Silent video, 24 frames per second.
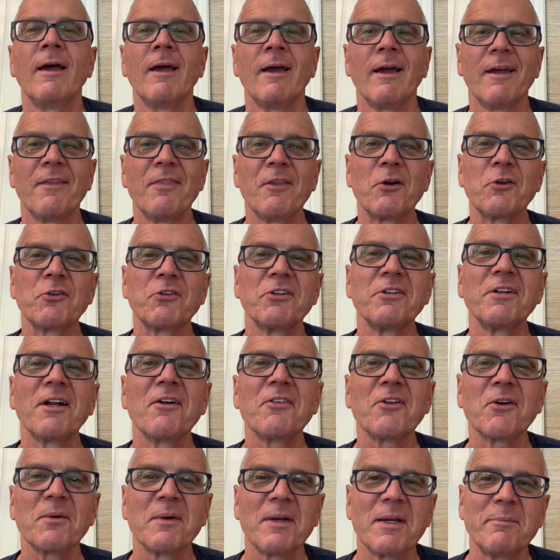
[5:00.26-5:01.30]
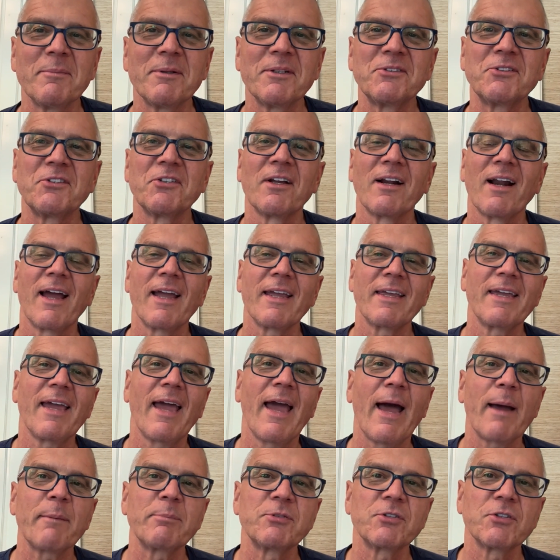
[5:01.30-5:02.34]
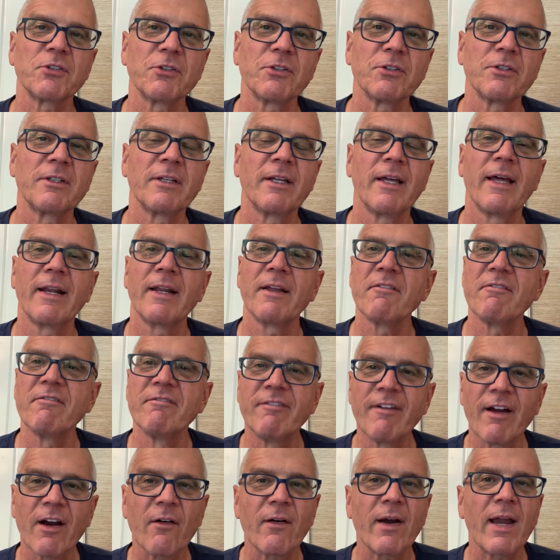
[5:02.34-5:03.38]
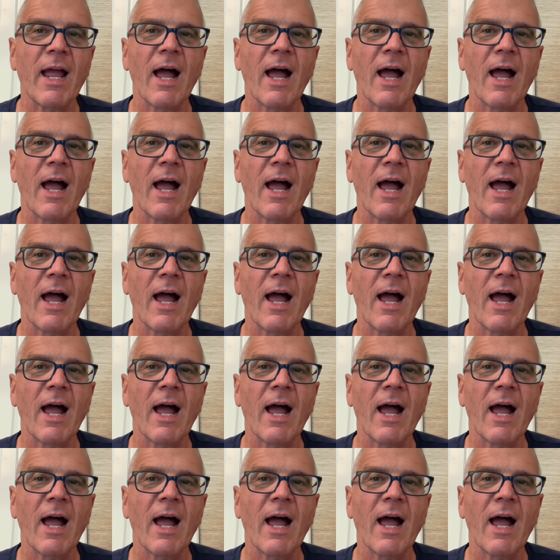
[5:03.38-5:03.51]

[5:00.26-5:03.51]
And there's another image that I captured at a very